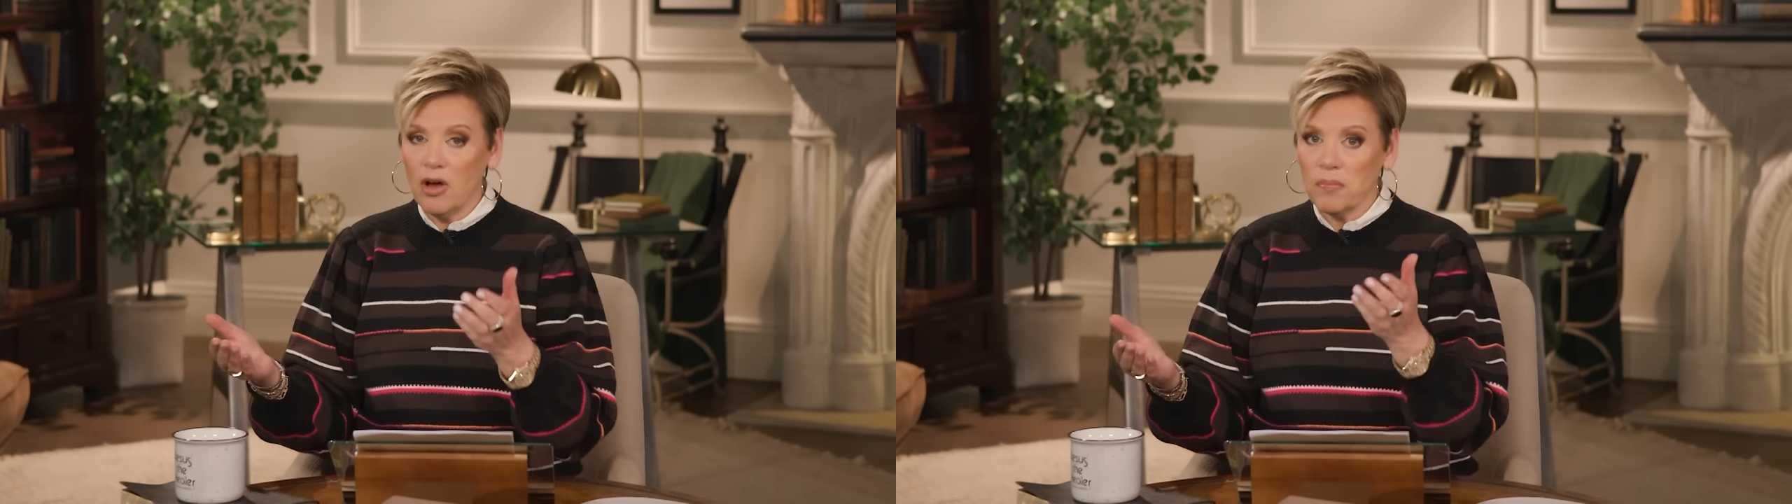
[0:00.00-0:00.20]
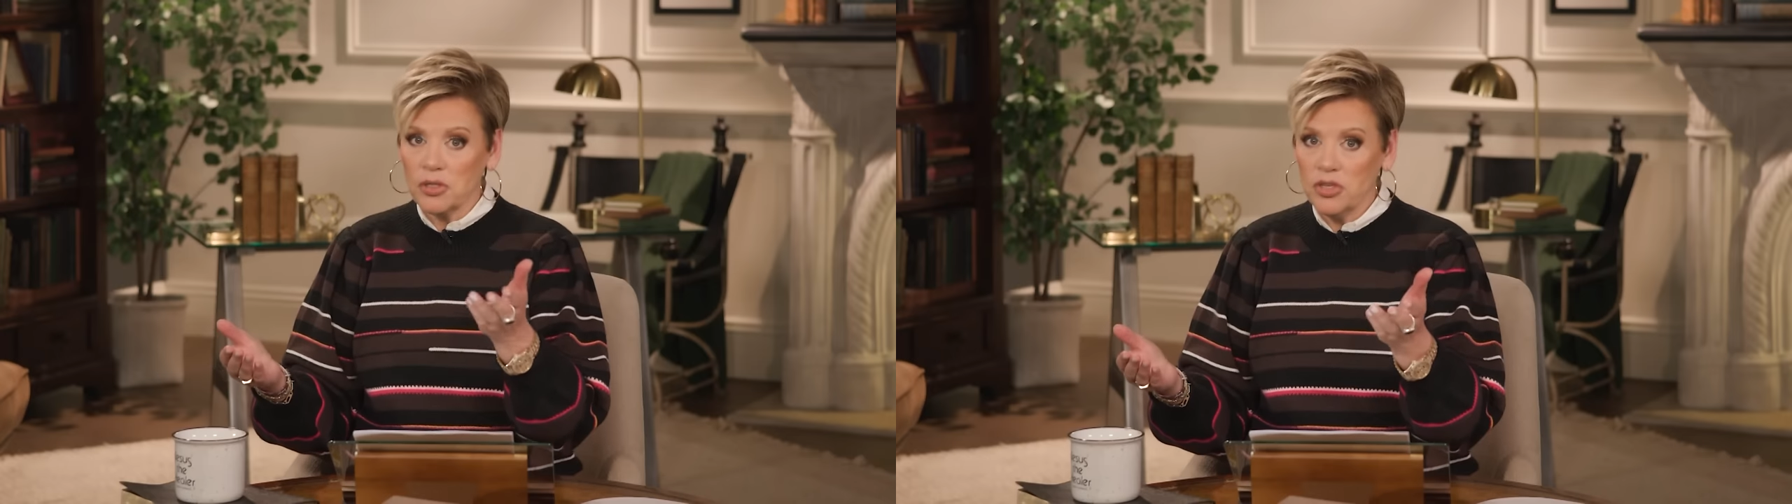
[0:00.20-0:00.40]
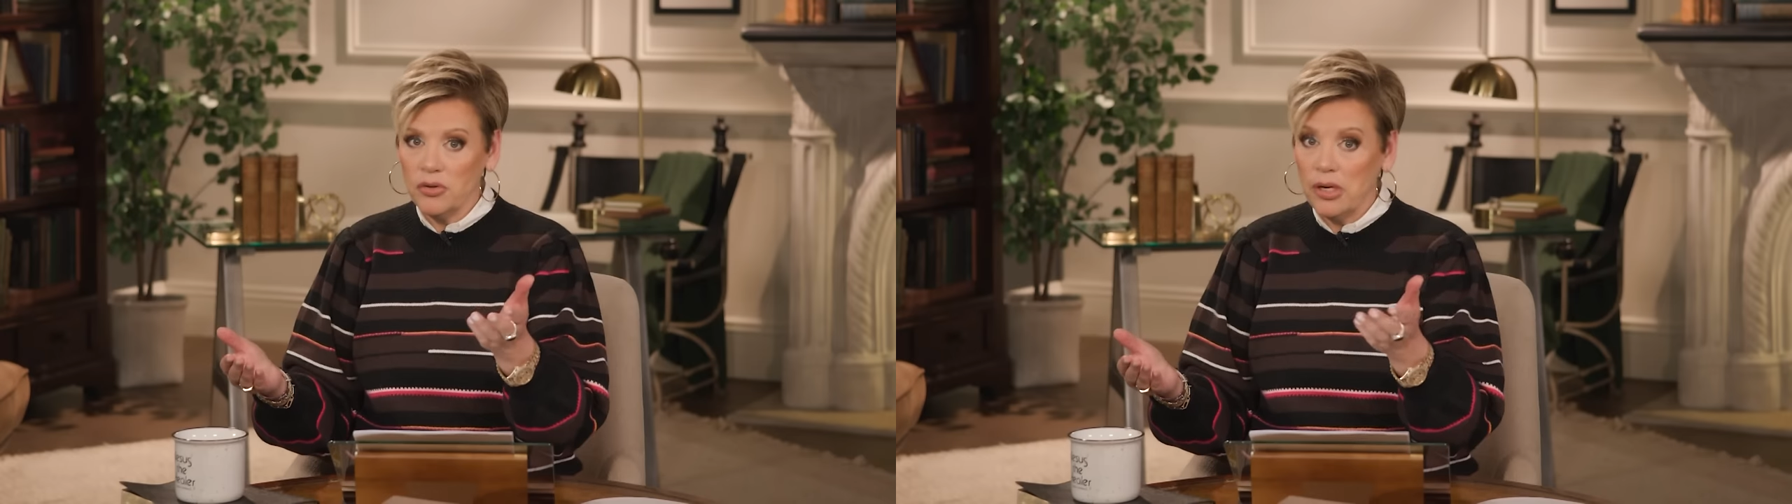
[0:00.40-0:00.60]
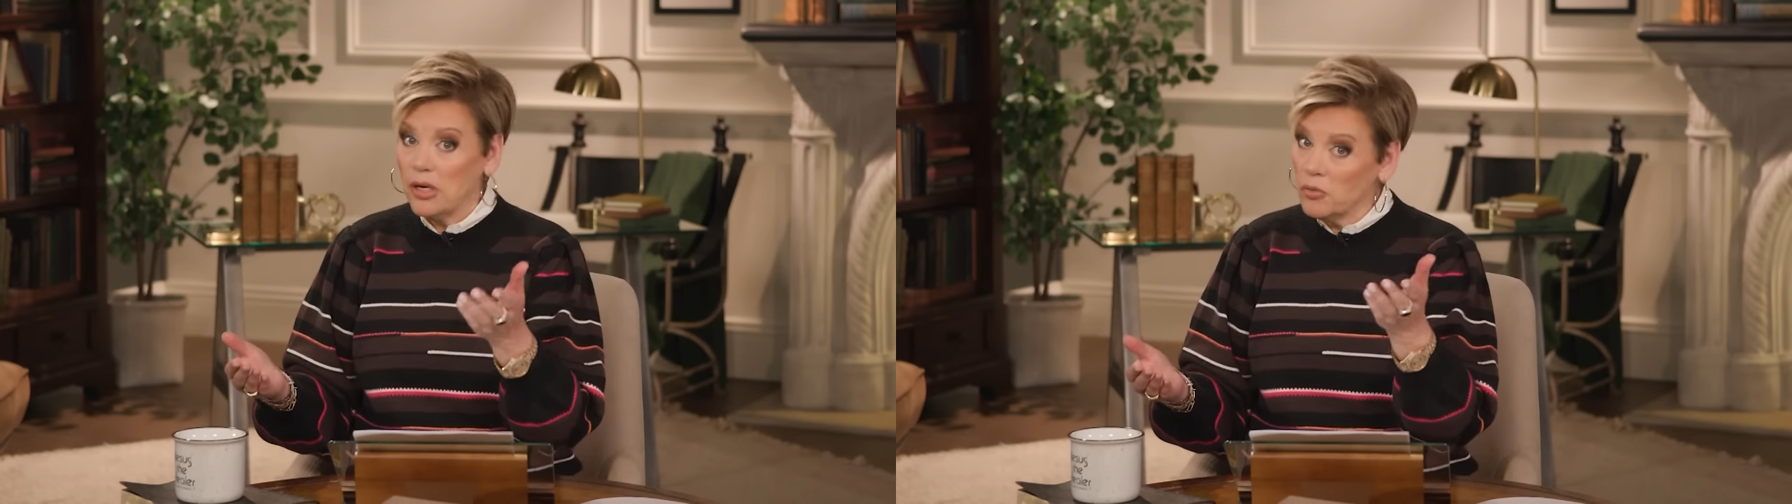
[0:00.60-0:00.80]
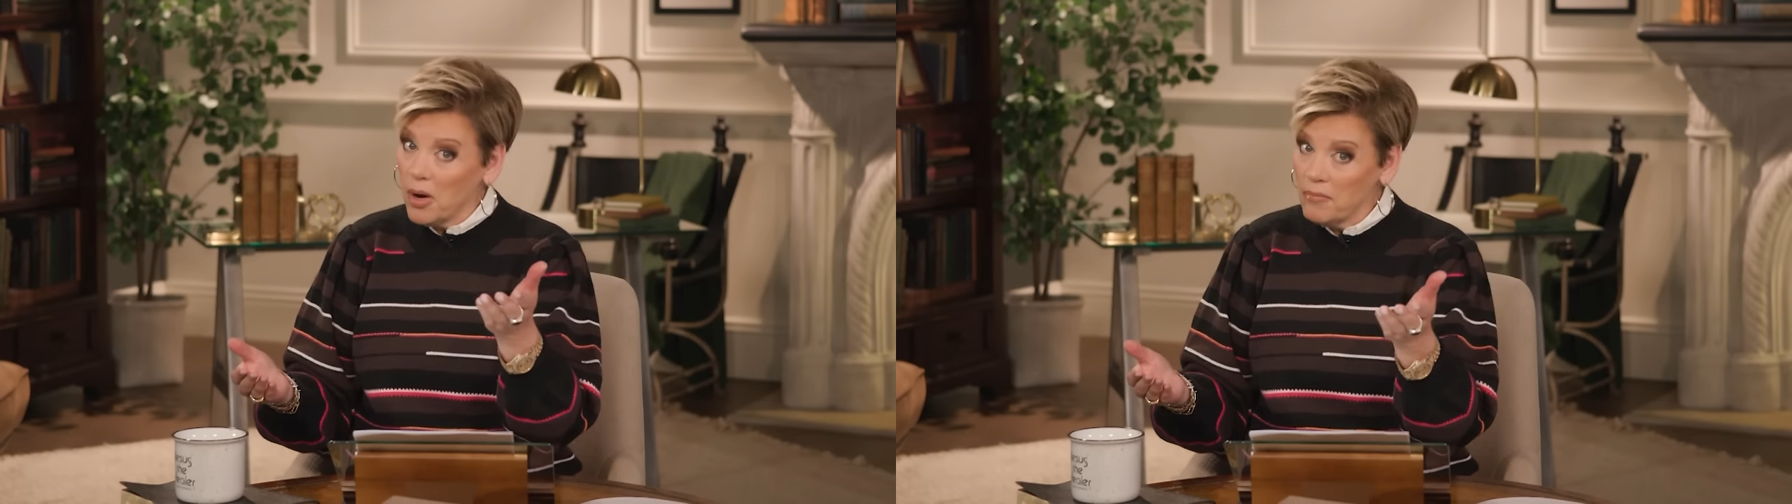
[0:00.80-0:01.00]
the opportunity
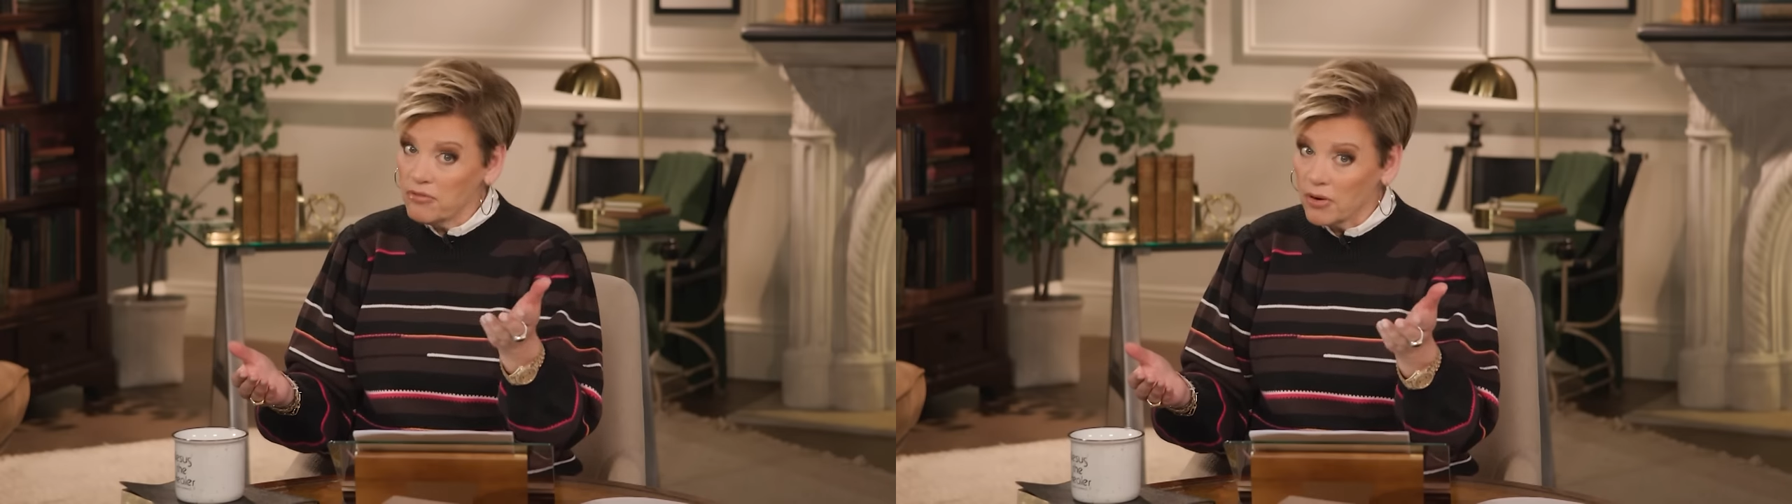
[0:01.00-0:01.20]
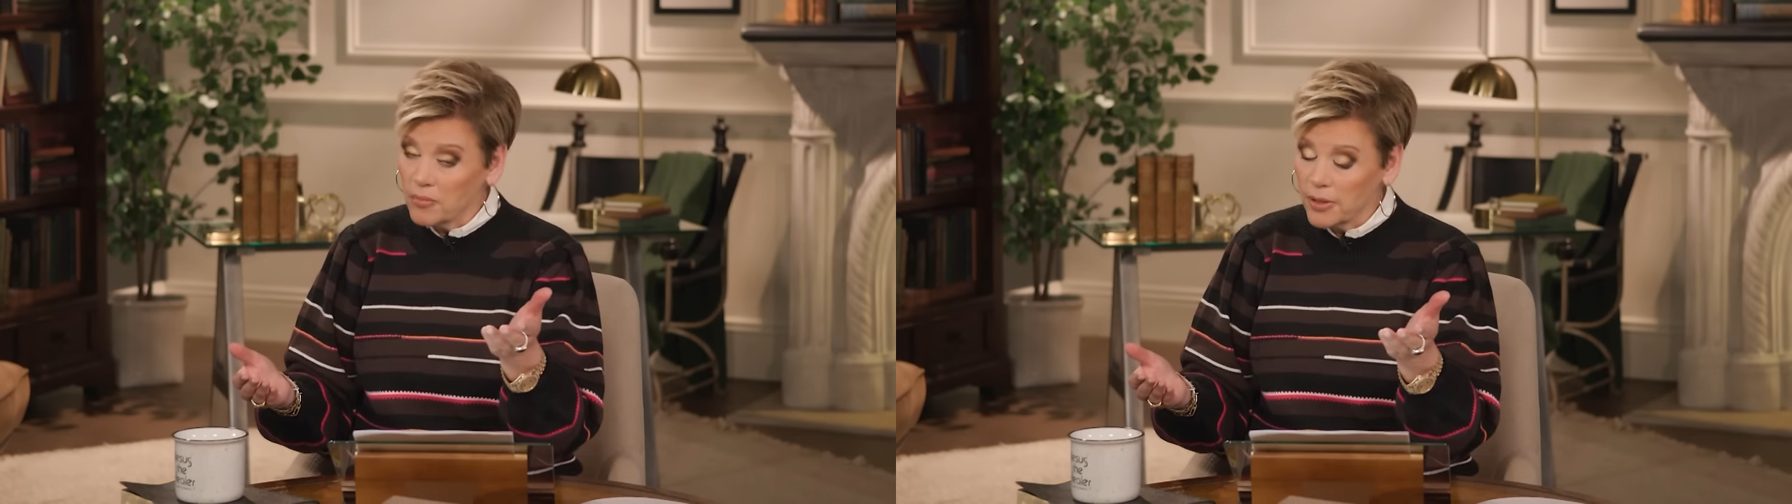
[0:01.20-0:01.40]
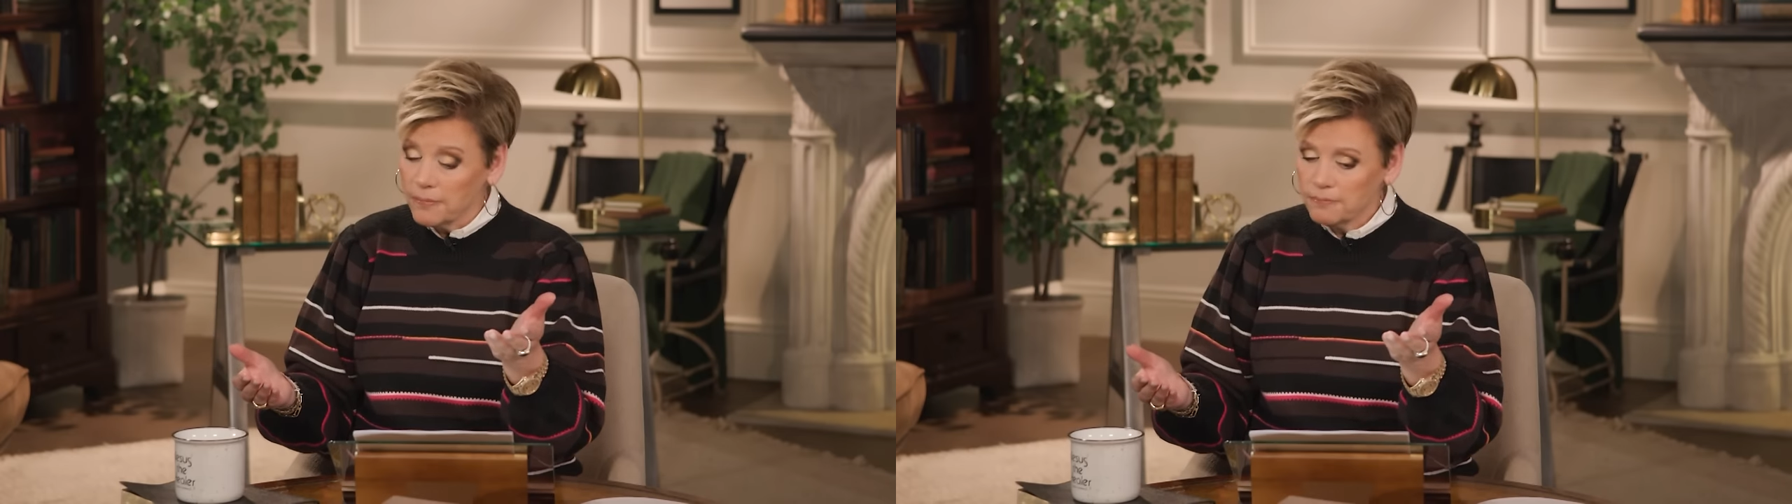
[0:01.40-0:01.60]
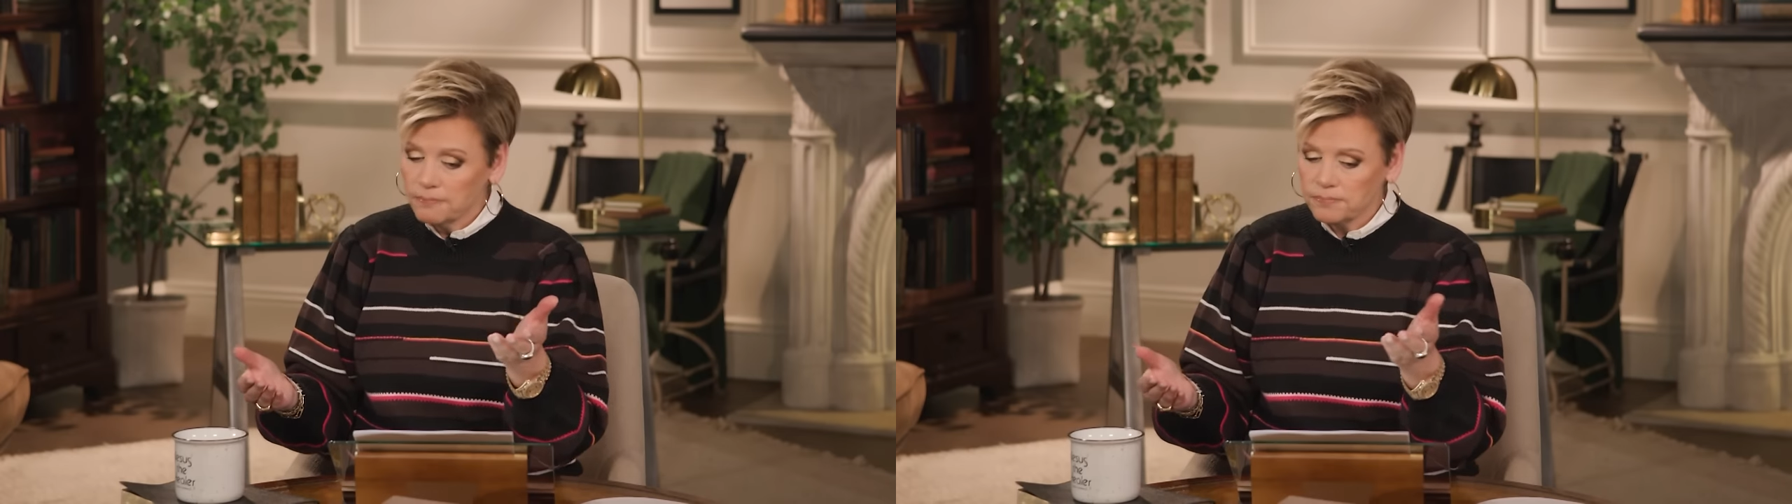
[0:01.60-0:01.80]
to rob from you. That's